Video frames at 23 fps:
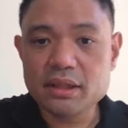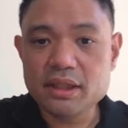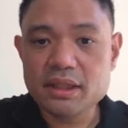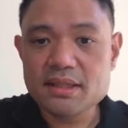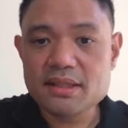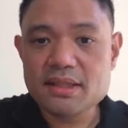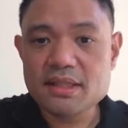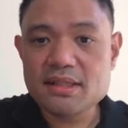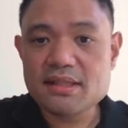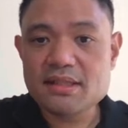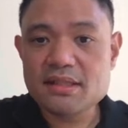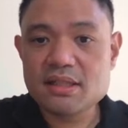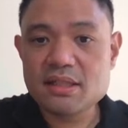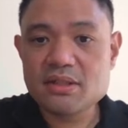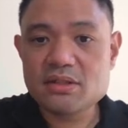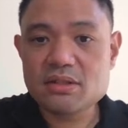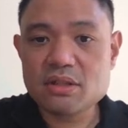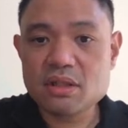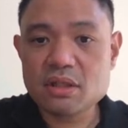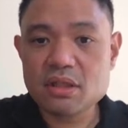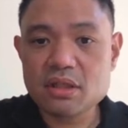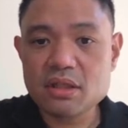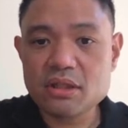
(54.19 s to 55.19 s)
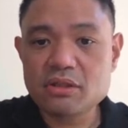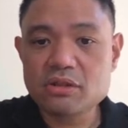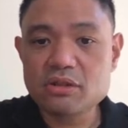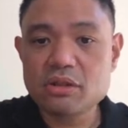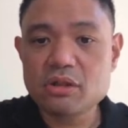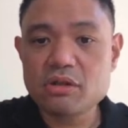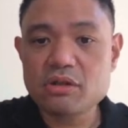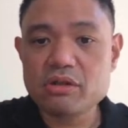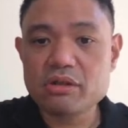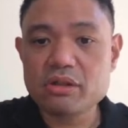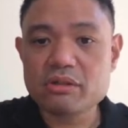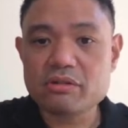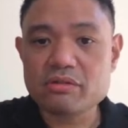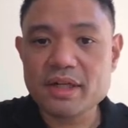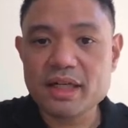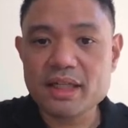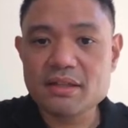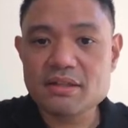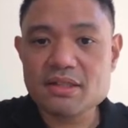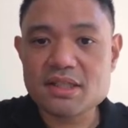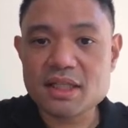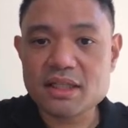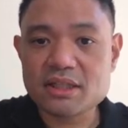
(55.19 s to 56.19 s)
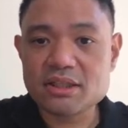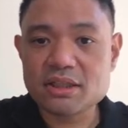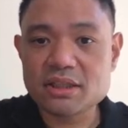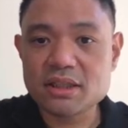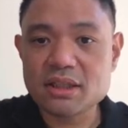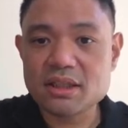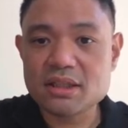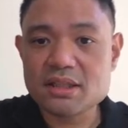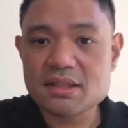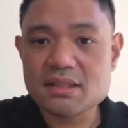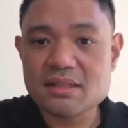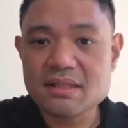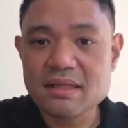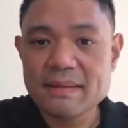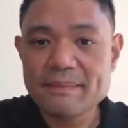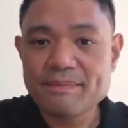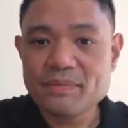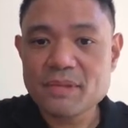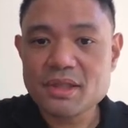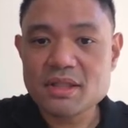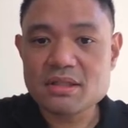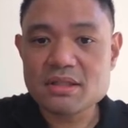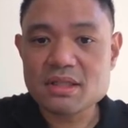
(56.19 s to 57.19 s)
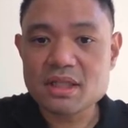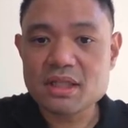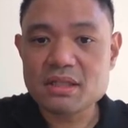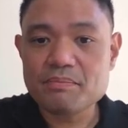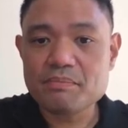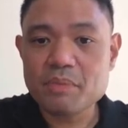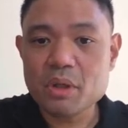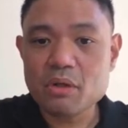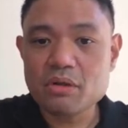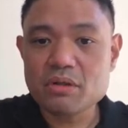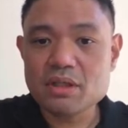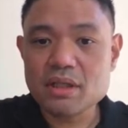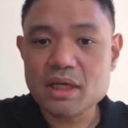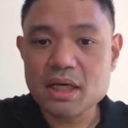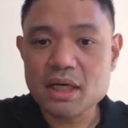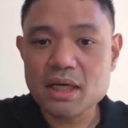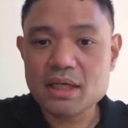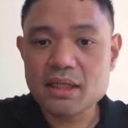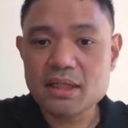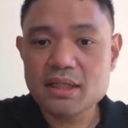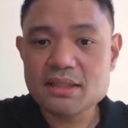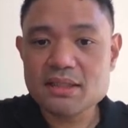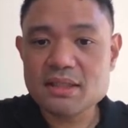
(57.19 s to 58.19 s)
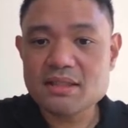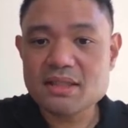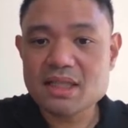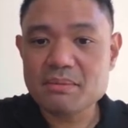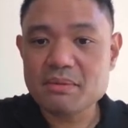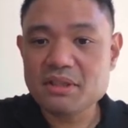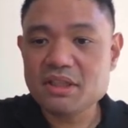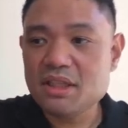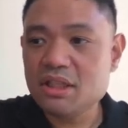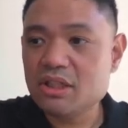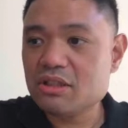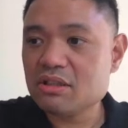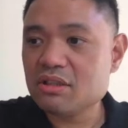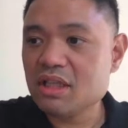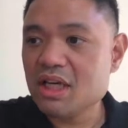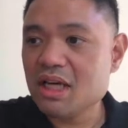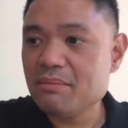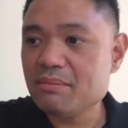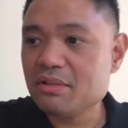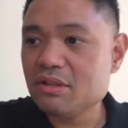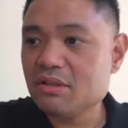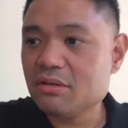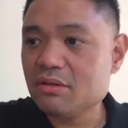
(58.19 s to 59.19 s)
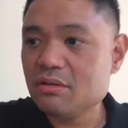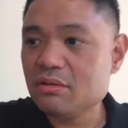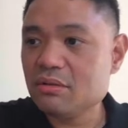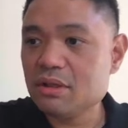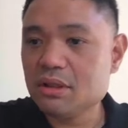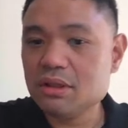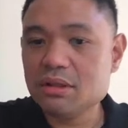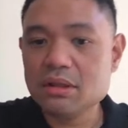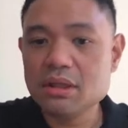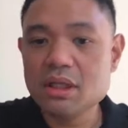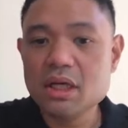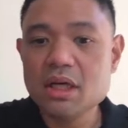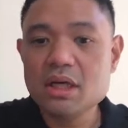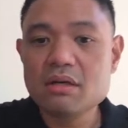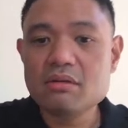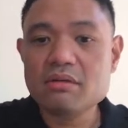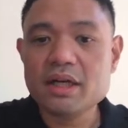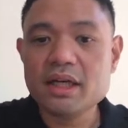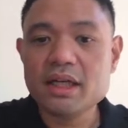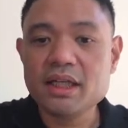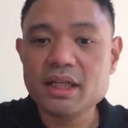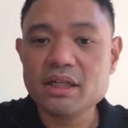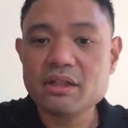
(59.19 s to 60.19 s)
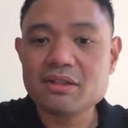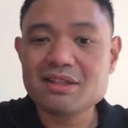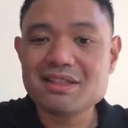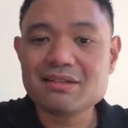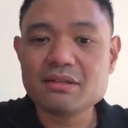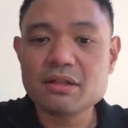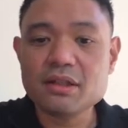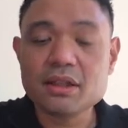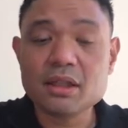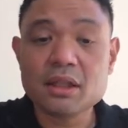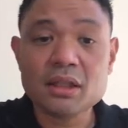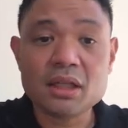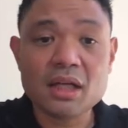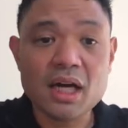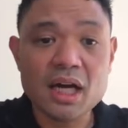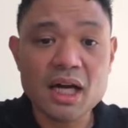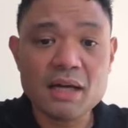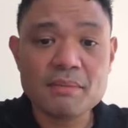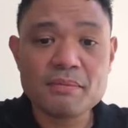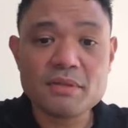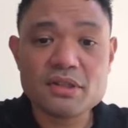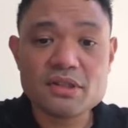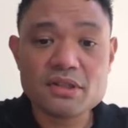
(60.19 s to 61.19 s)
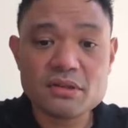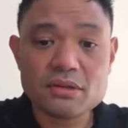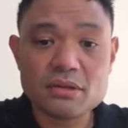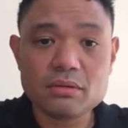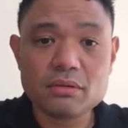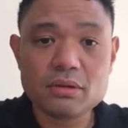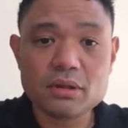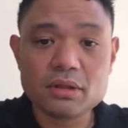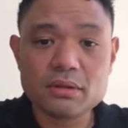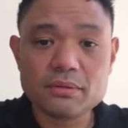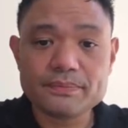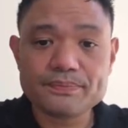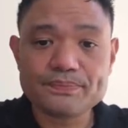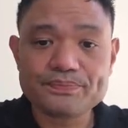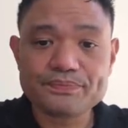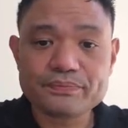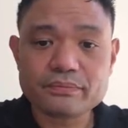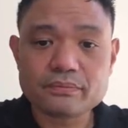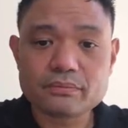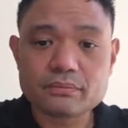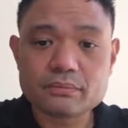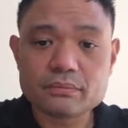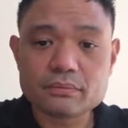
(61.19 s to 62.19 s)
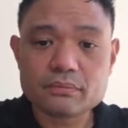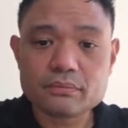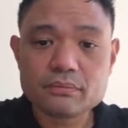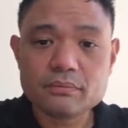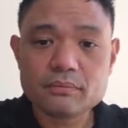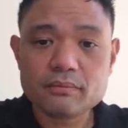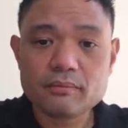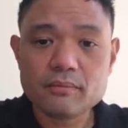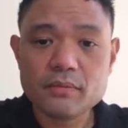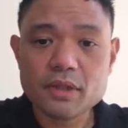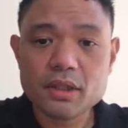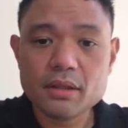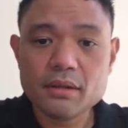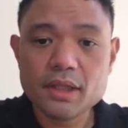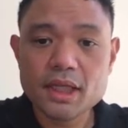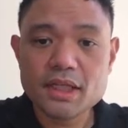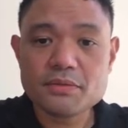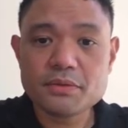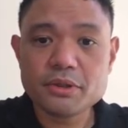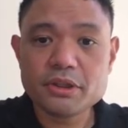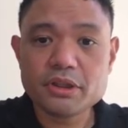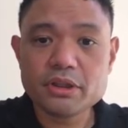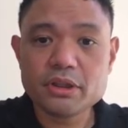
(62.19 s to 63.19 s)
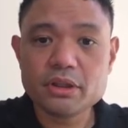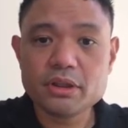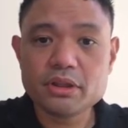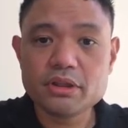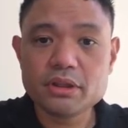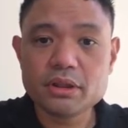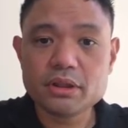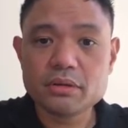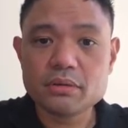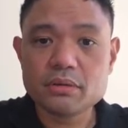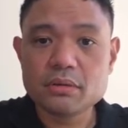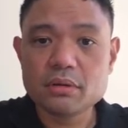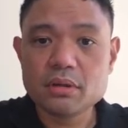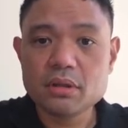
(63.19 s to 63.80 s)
It says Seesaw. You know you're in the right section because there's like a bow tie. It says I'm a teacher, I'm a student, right? And you're gonna click on I'm a student. That's what you're going to do.